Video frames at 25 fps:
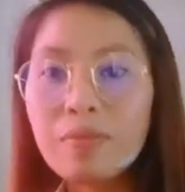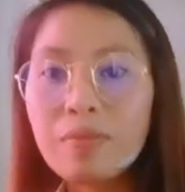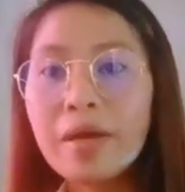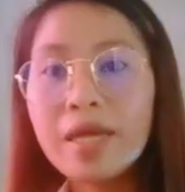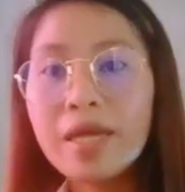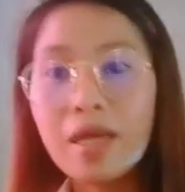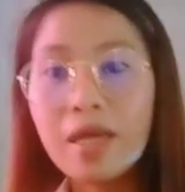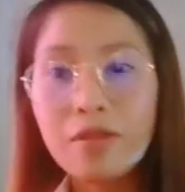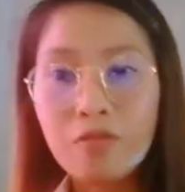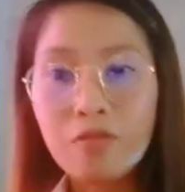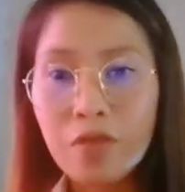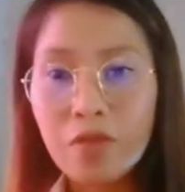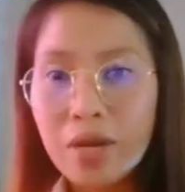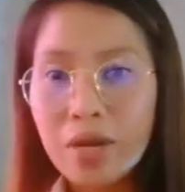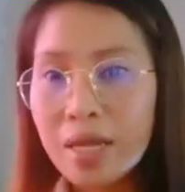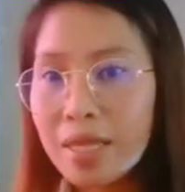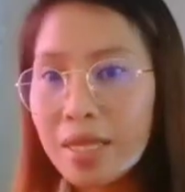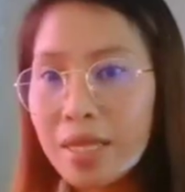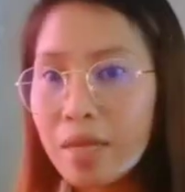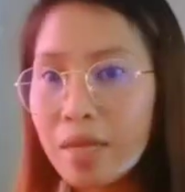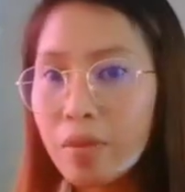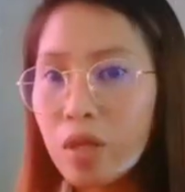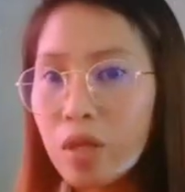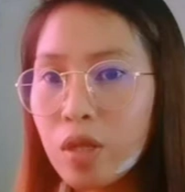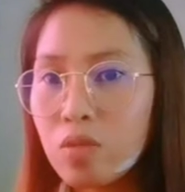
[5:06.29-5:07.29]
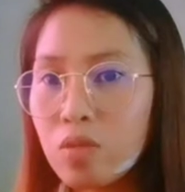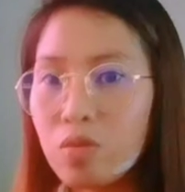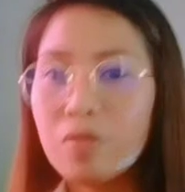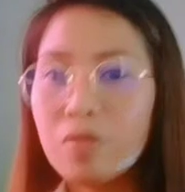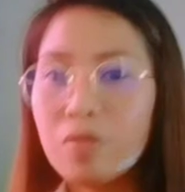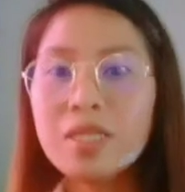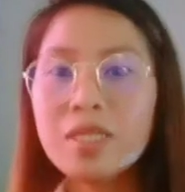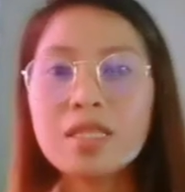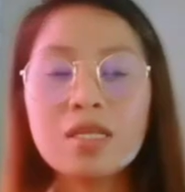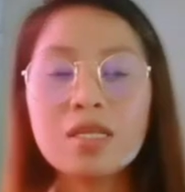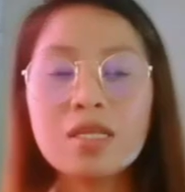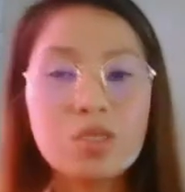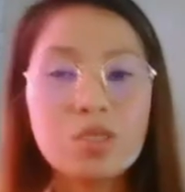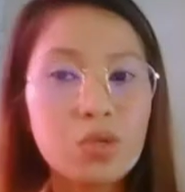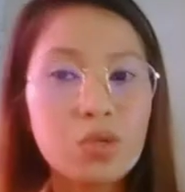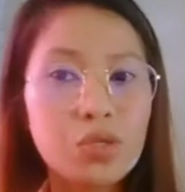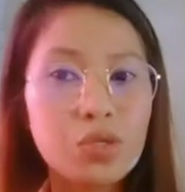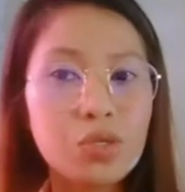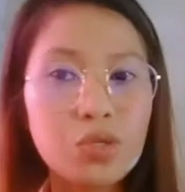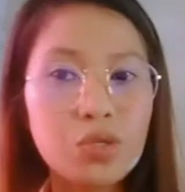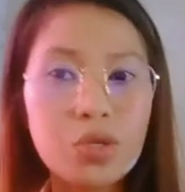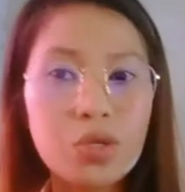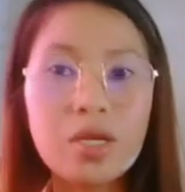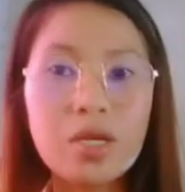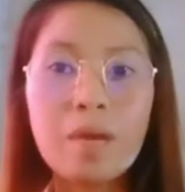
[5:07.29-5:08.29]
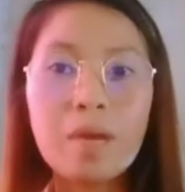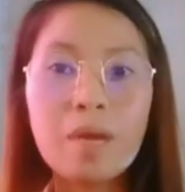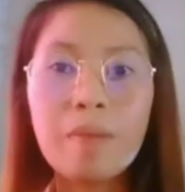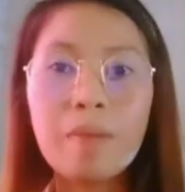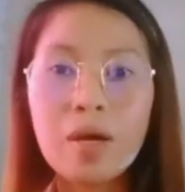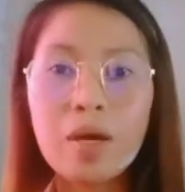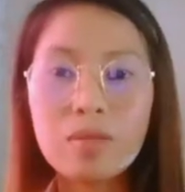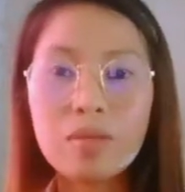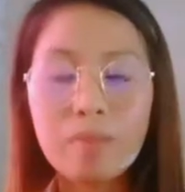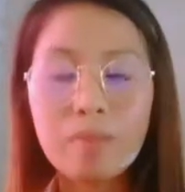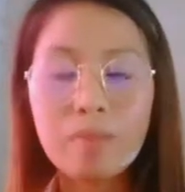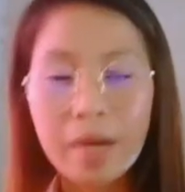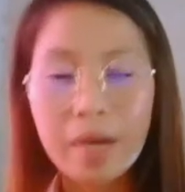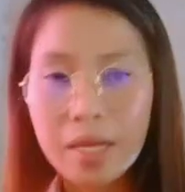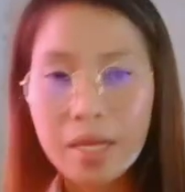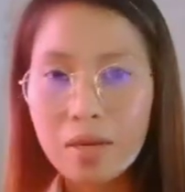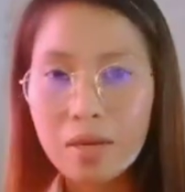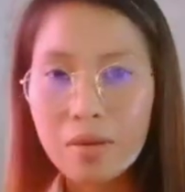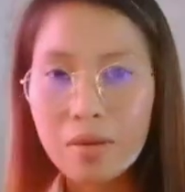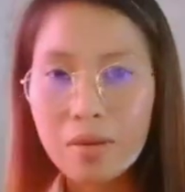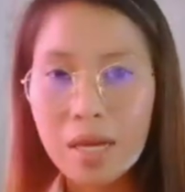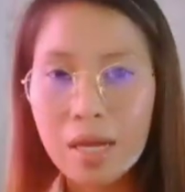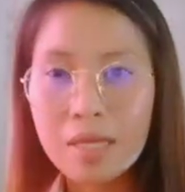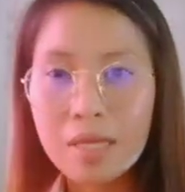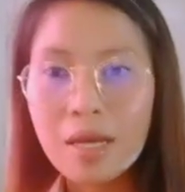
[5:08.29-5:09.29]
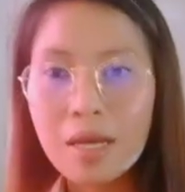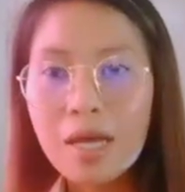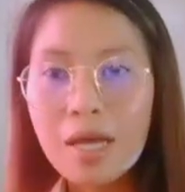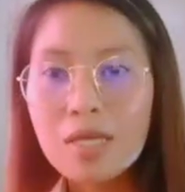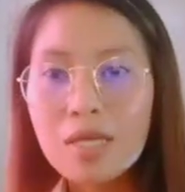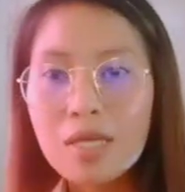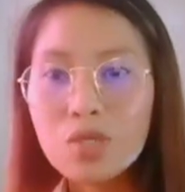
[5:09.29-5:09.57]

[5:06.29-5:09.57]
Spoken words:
my unforgettable moment that concerned about my grade.